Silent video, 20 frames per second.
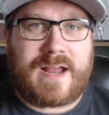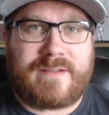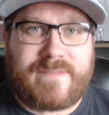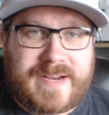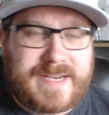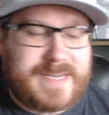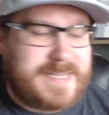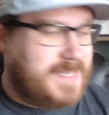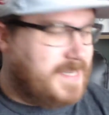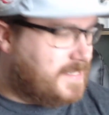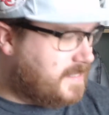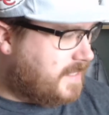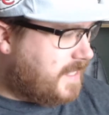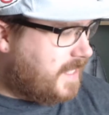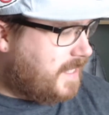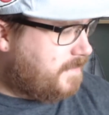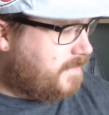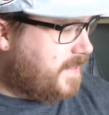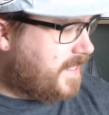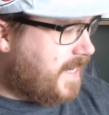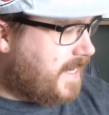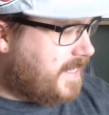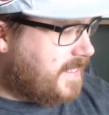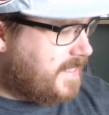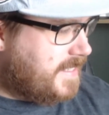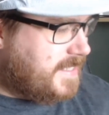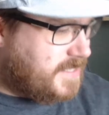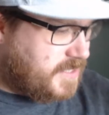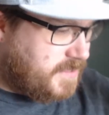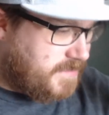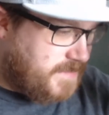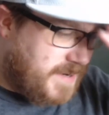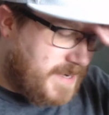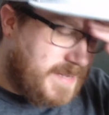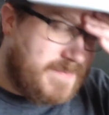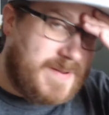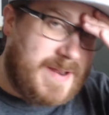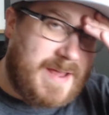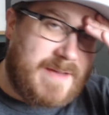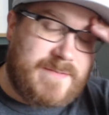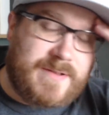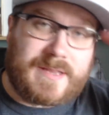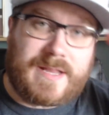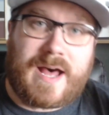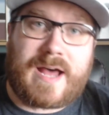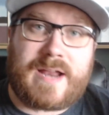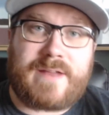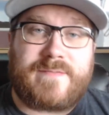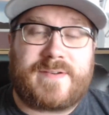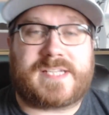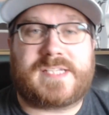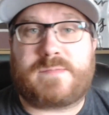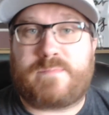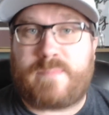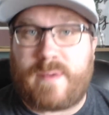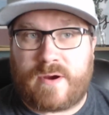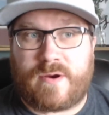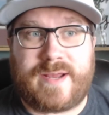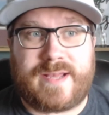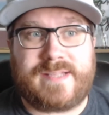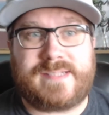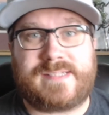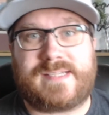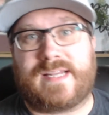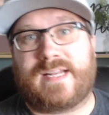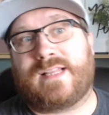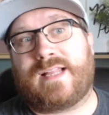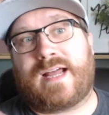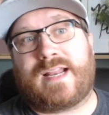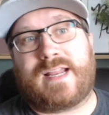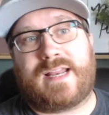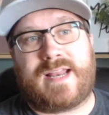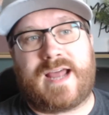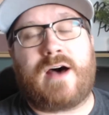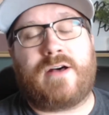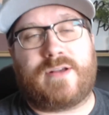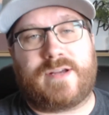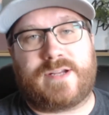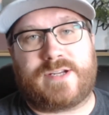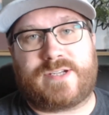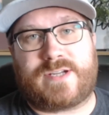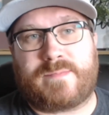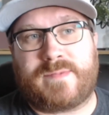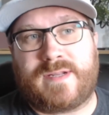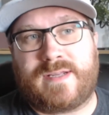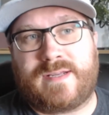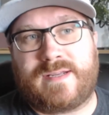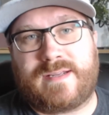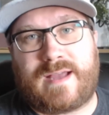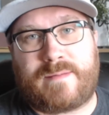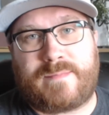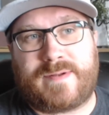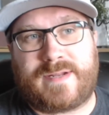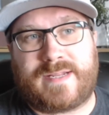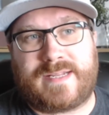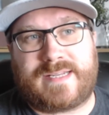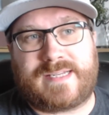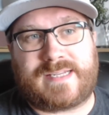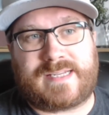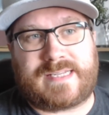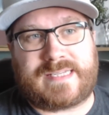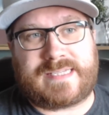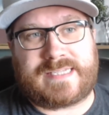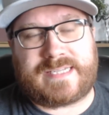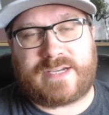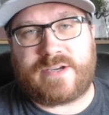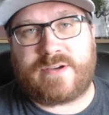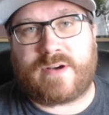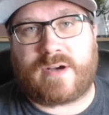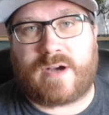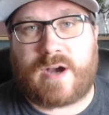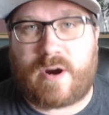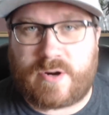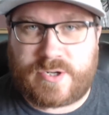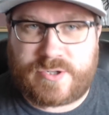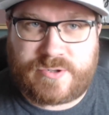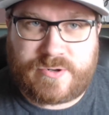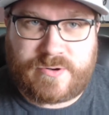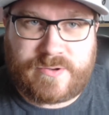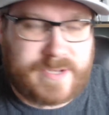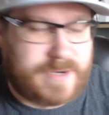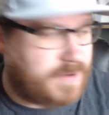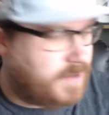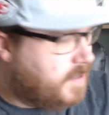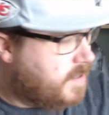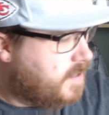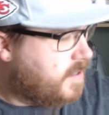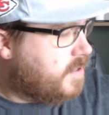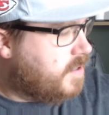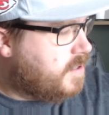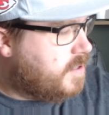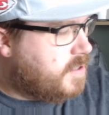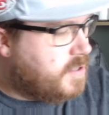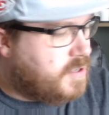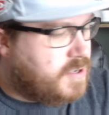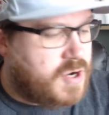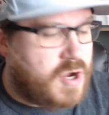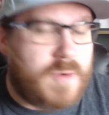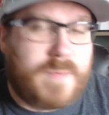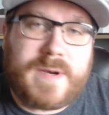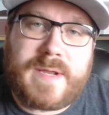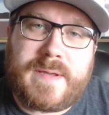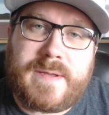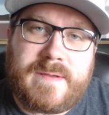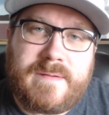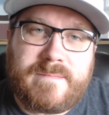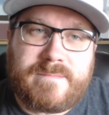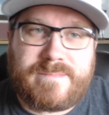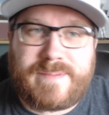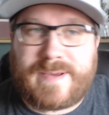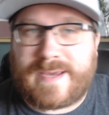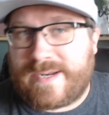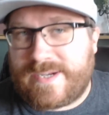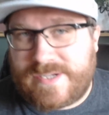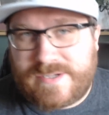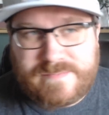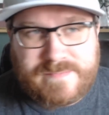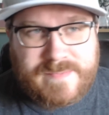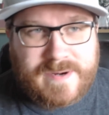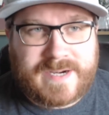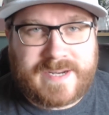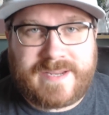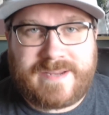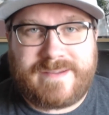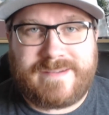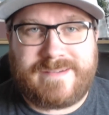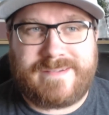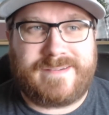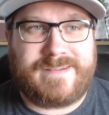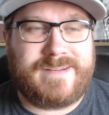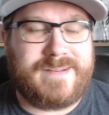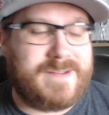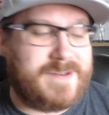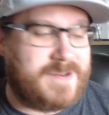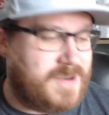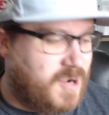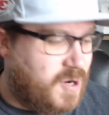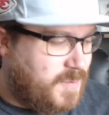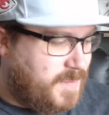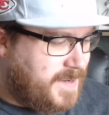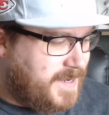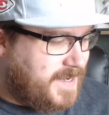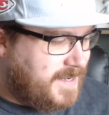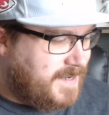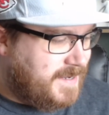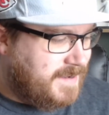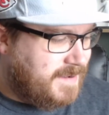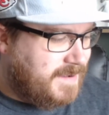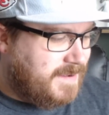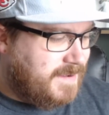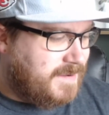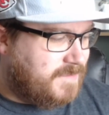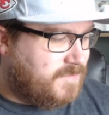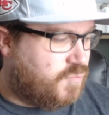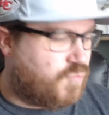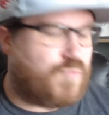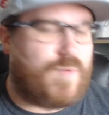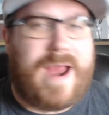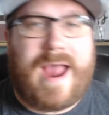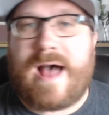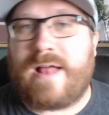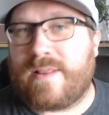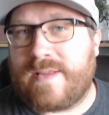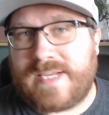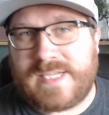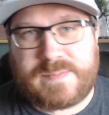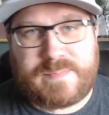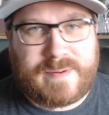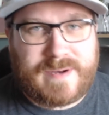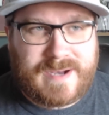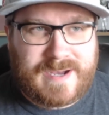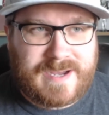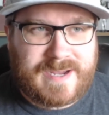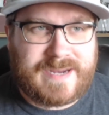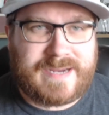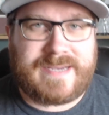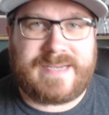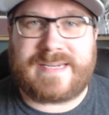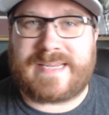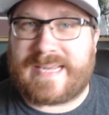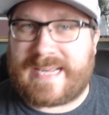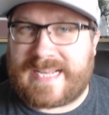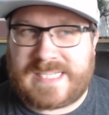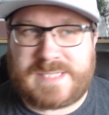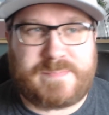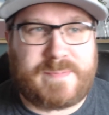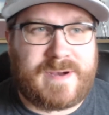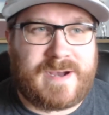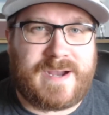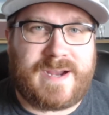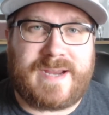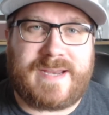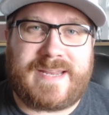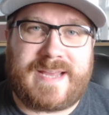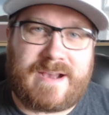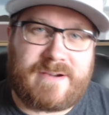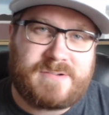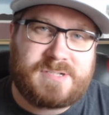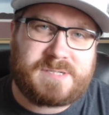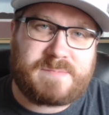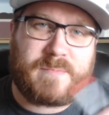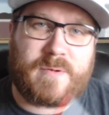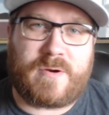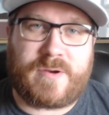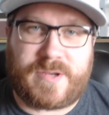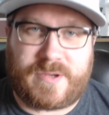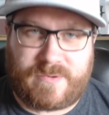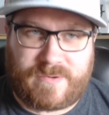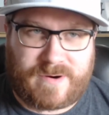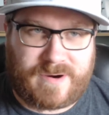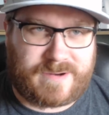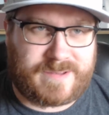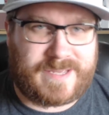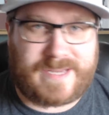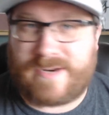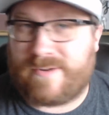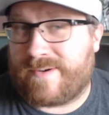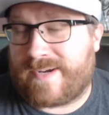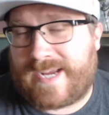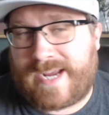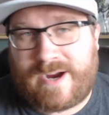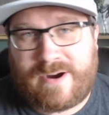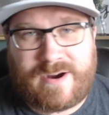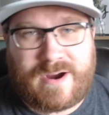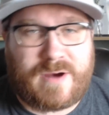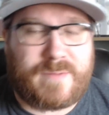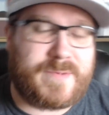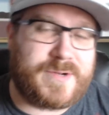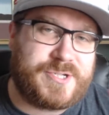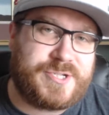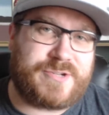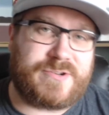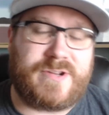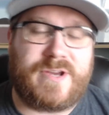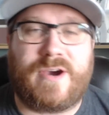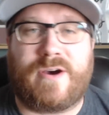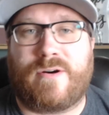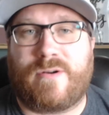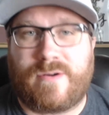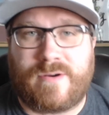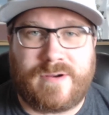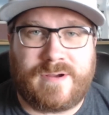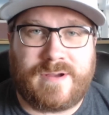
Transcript: of ideas, a lot of big ideas. You might even have a lot of experience and a lot of knowledge. I'm gonna tell you a hard truth here. Nobody pays you money. Nobody rallies behind, gets behind how smart you are. They don't care how much you know.